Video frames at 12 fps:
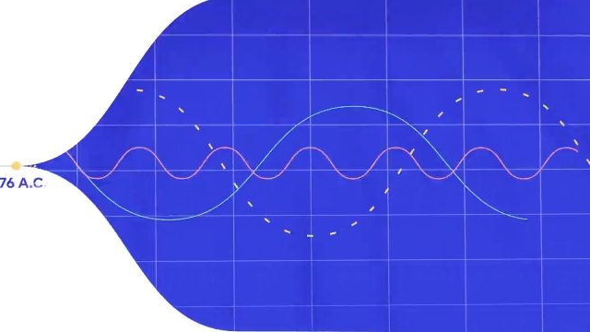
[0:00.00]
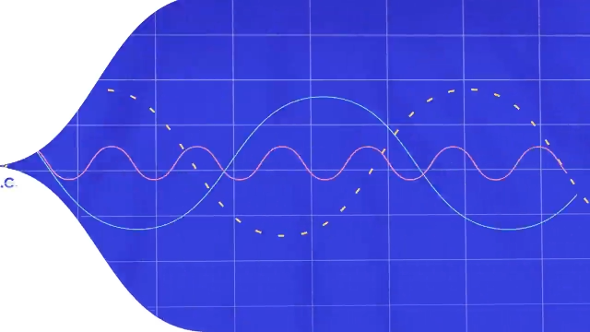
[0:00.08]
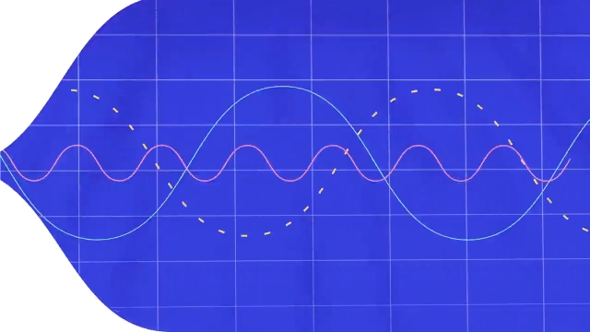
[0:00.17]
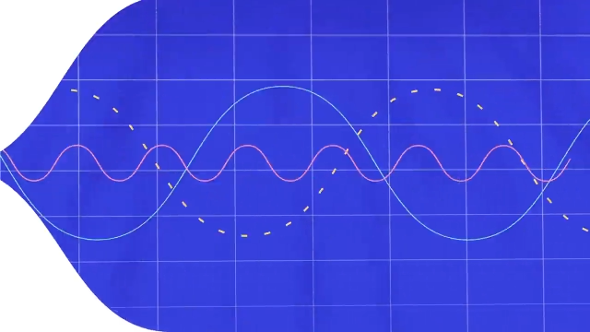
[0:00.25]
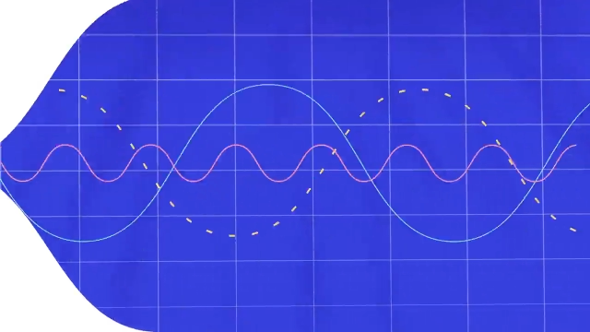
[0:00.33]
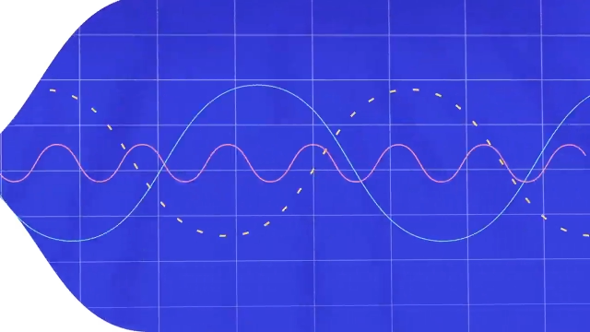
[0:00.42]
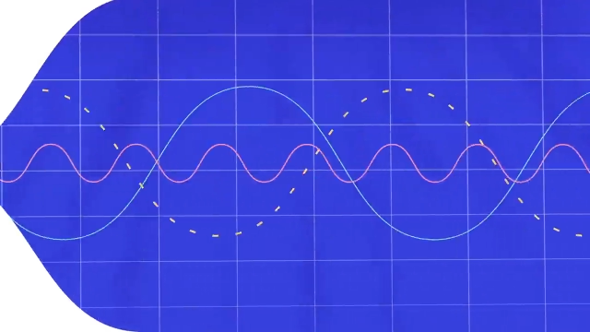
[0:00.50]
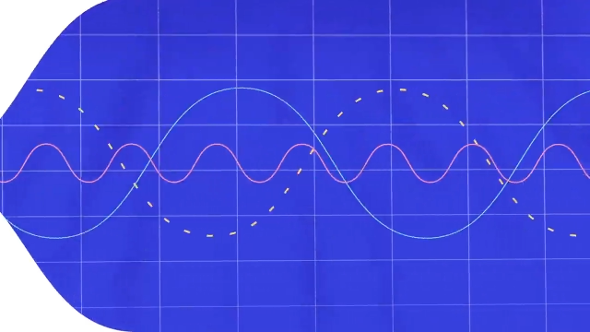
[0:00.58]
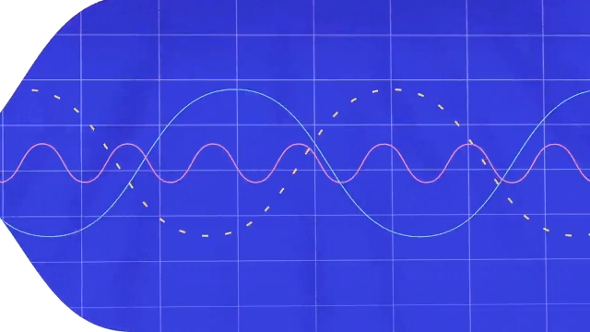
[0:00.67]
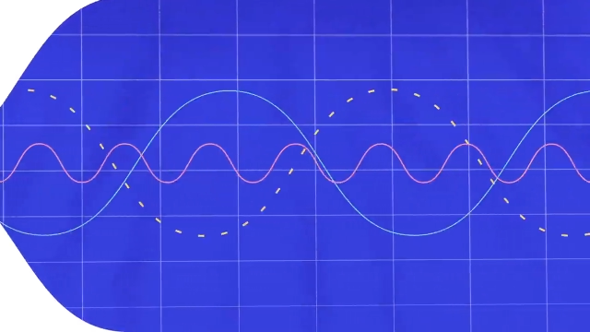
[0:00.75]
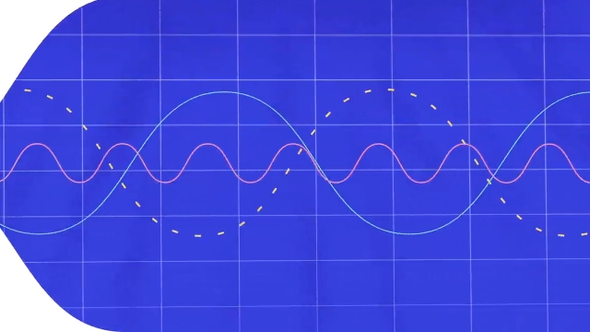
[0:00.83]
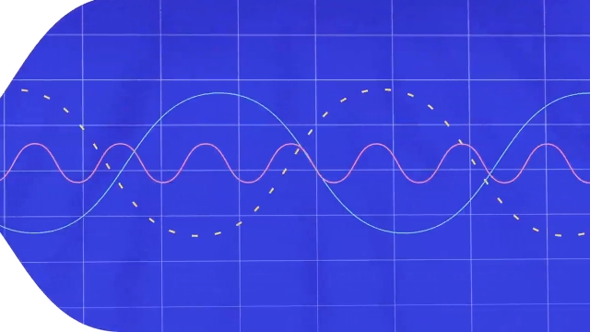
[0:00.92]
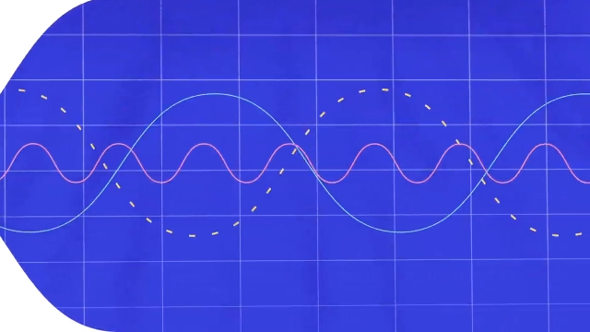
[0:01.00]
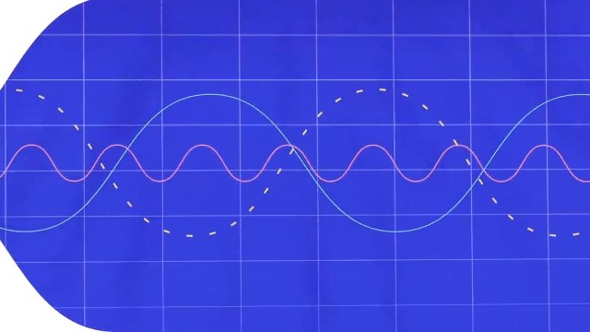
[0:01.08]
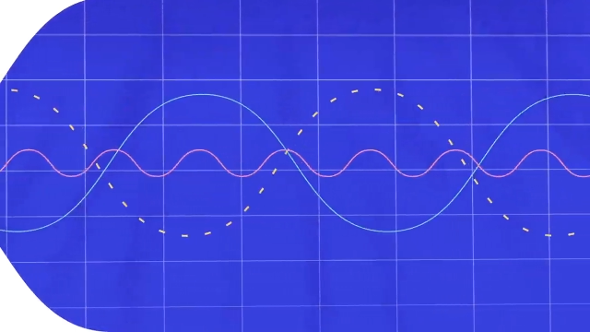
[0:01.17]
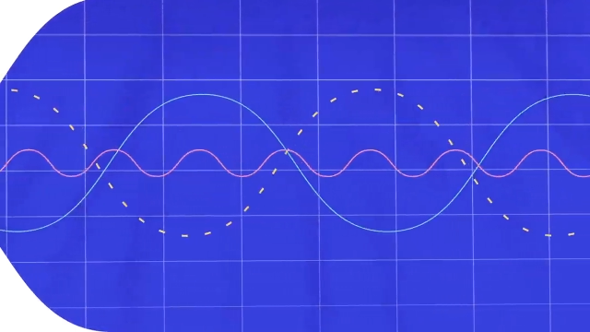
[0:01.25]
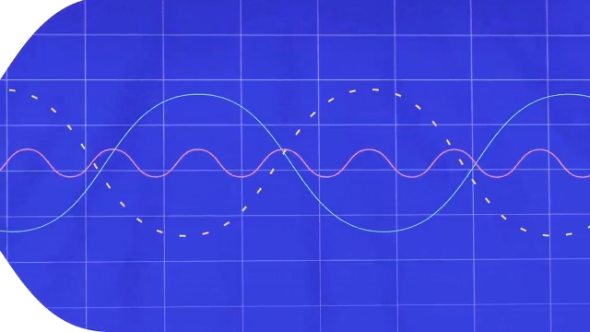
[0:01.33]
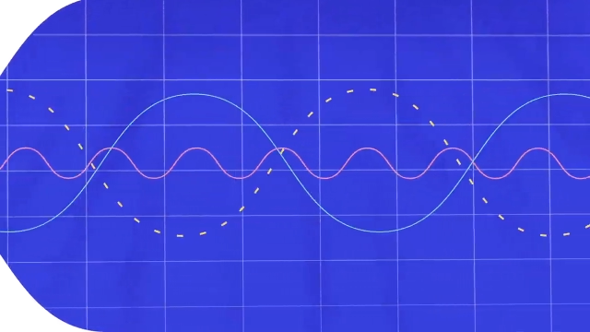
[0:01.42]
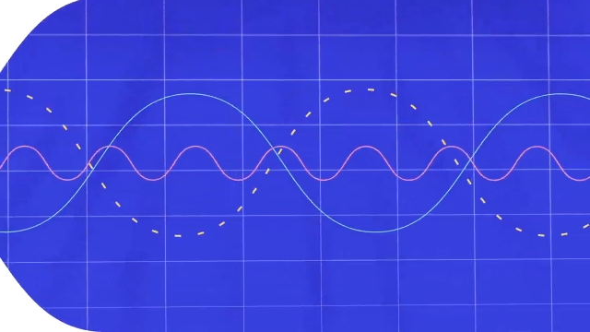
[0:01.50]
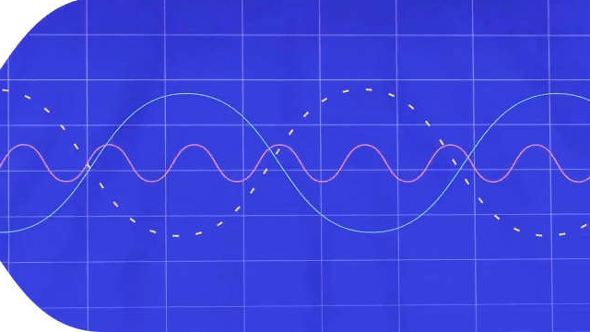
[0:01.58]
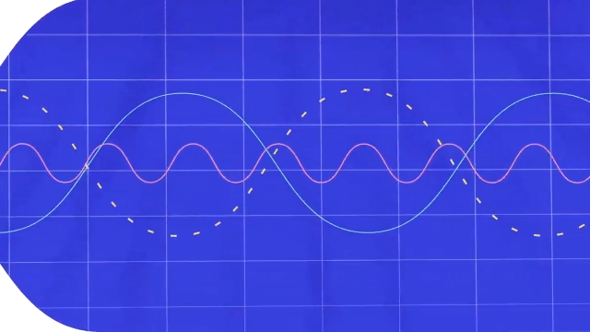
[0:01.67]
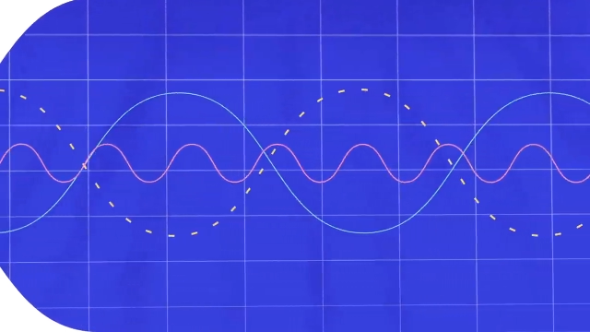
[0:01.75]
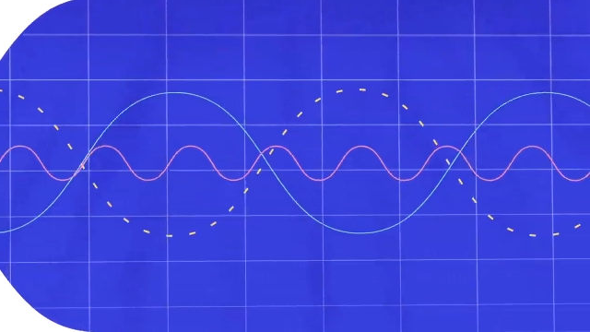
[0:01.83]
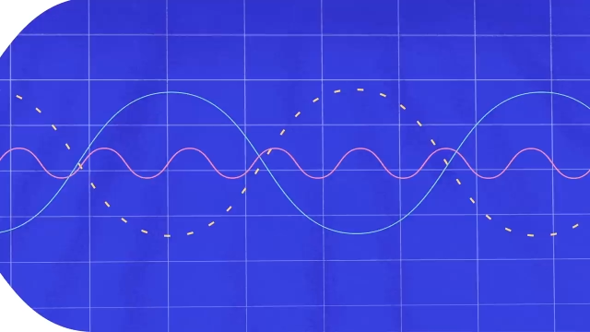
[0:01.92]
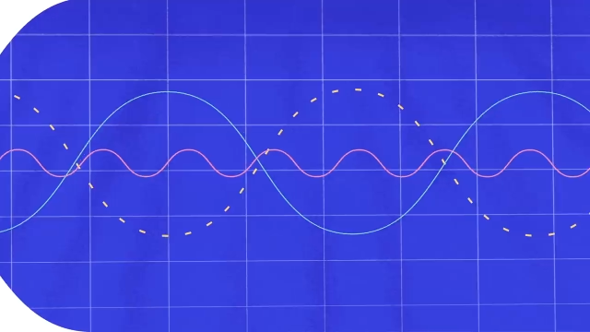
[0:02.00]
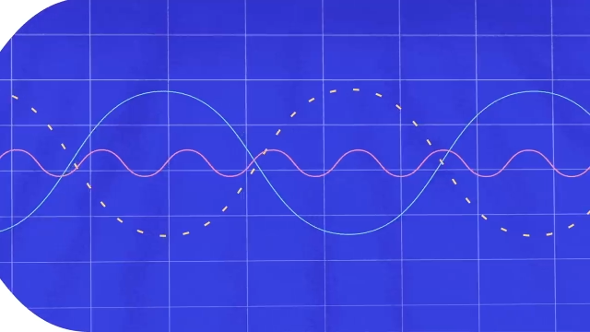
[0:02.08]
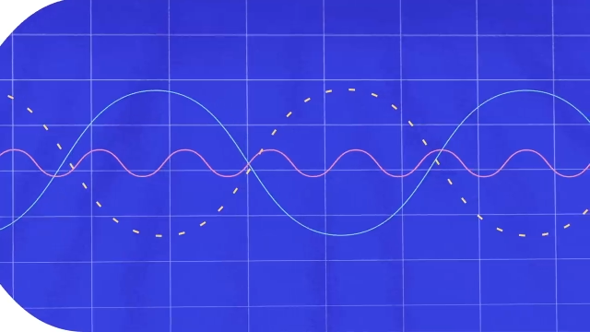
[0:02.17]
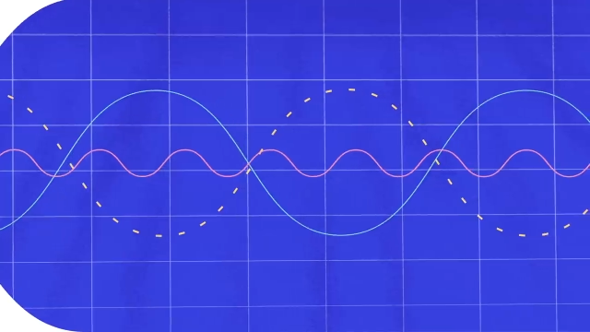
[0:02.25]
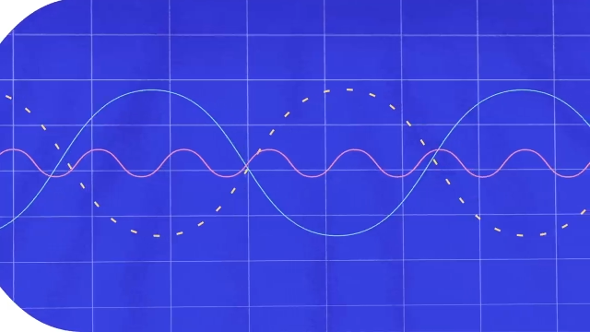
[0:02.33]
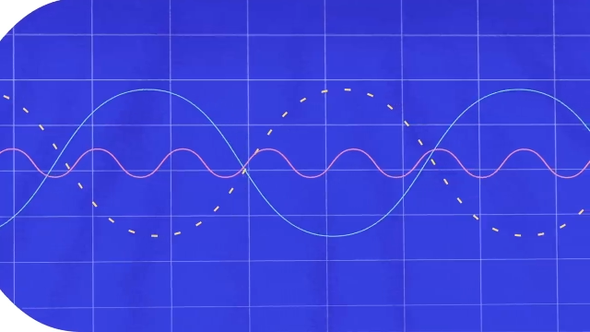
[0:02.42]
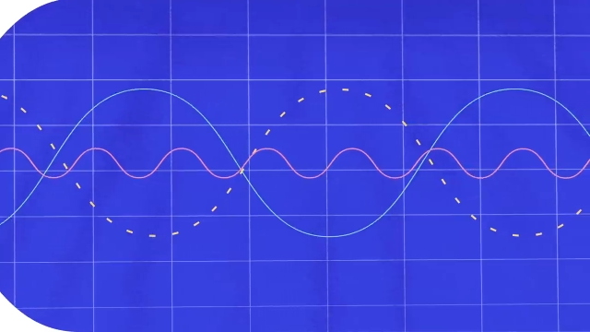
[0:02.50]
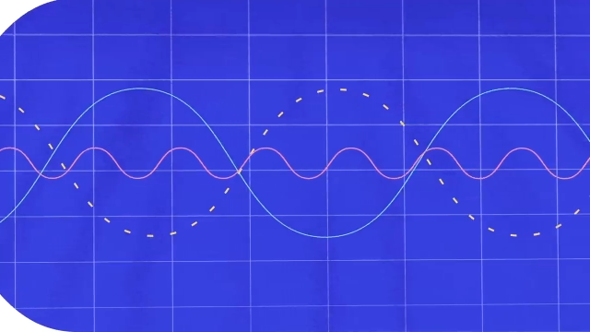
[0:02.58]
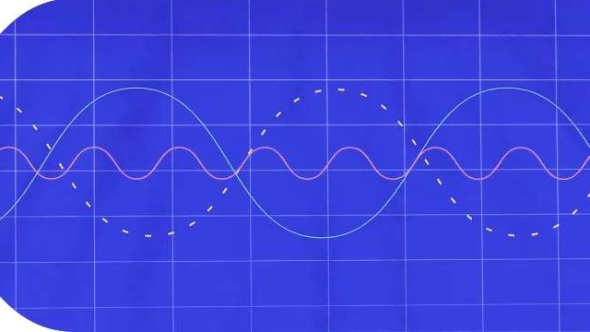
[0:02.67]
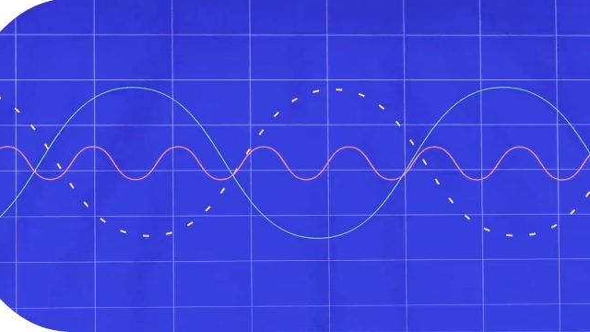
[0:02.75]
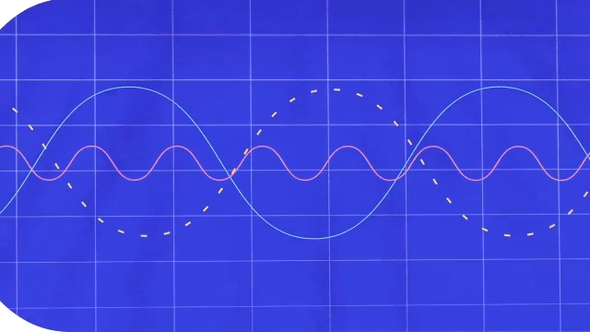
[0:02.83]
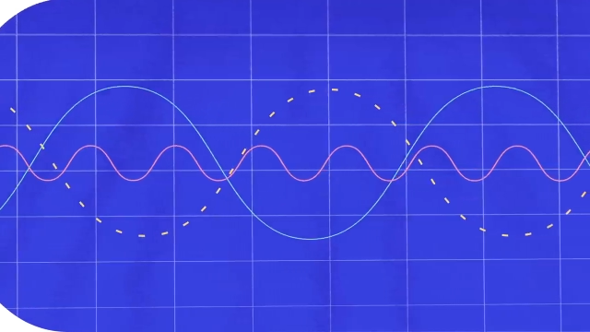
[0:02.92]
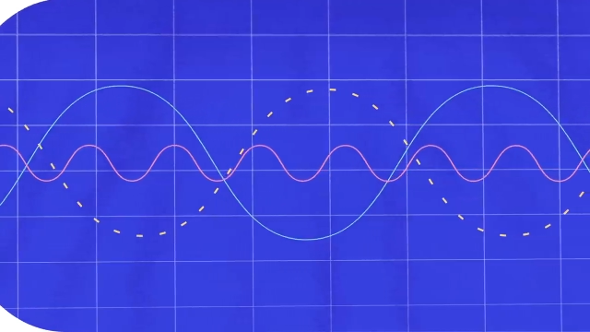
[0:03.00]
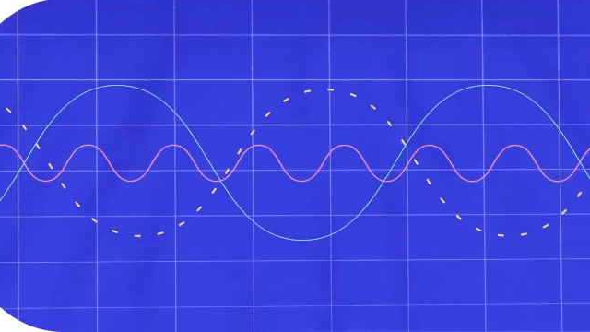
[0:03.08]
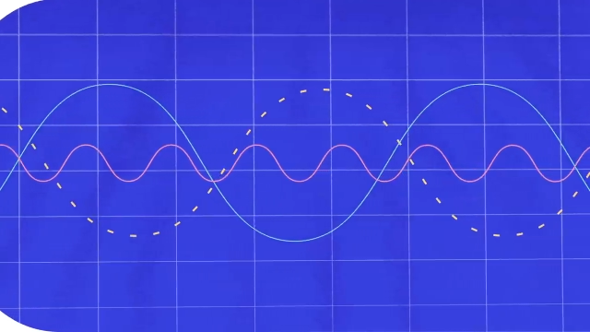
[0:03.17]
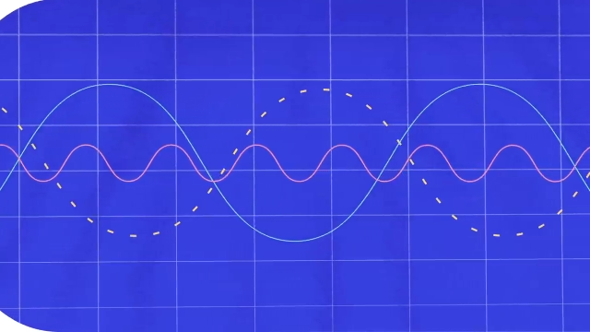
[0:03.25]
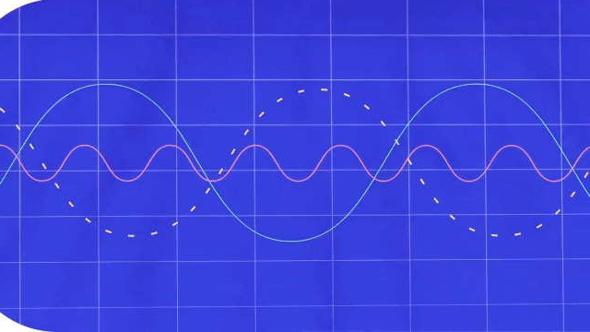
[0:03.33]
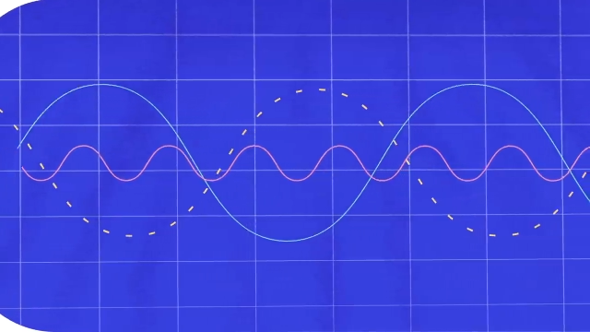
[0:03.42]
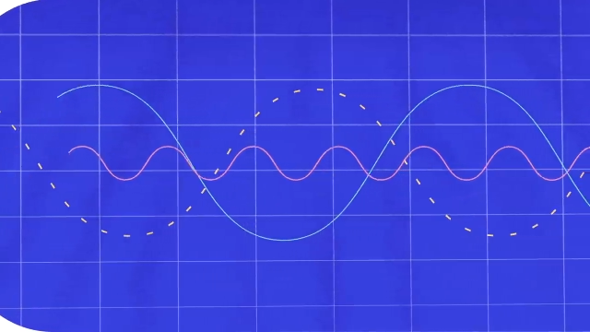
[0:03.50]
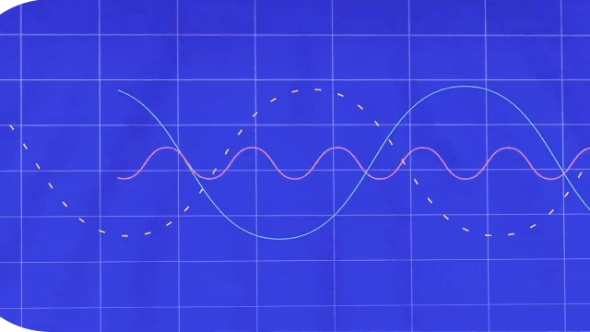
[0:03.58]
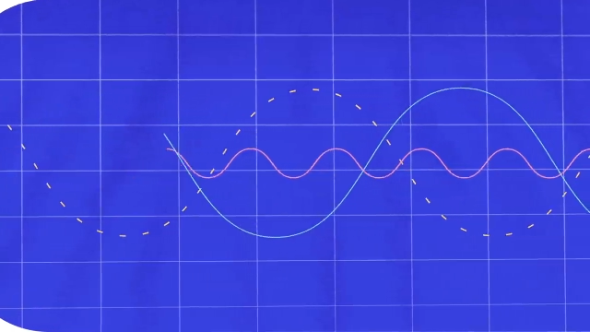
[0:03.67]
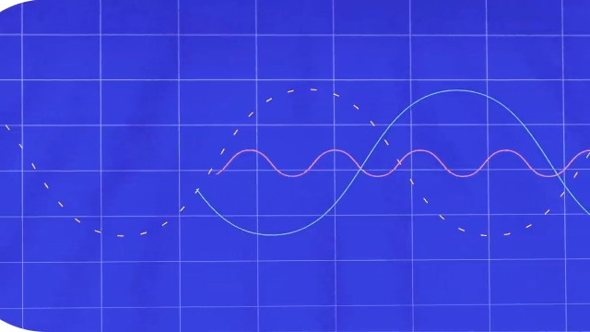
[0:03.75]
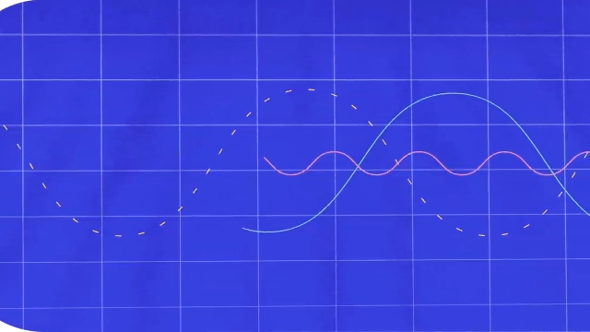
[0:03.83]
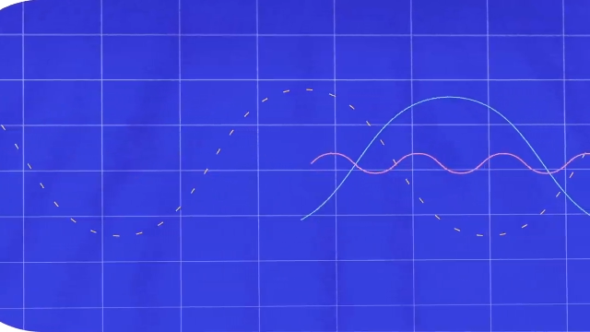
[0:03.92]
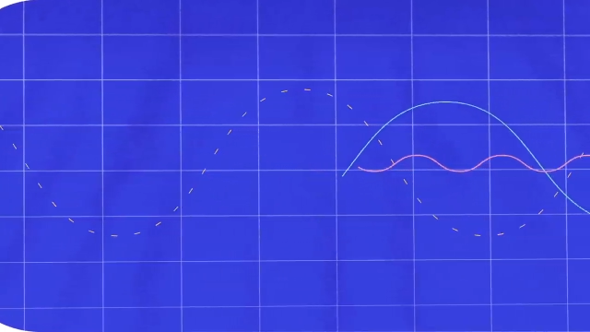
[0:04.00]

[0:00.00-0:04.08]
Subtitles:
No face is visible, so there are no lips to read.